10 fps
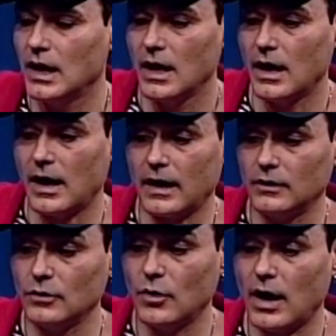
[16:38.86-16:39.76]
Mm-hmm. I don't
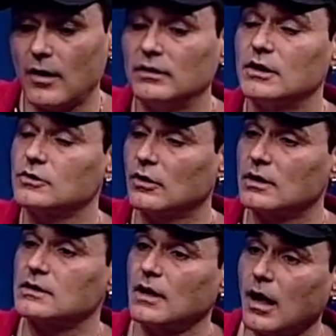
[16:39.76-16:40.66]
know how this is going to
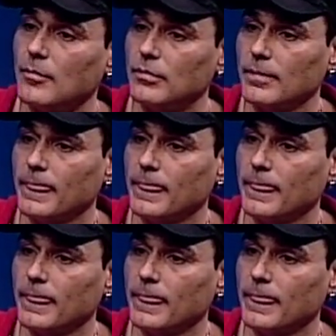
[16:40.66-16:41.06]
stop,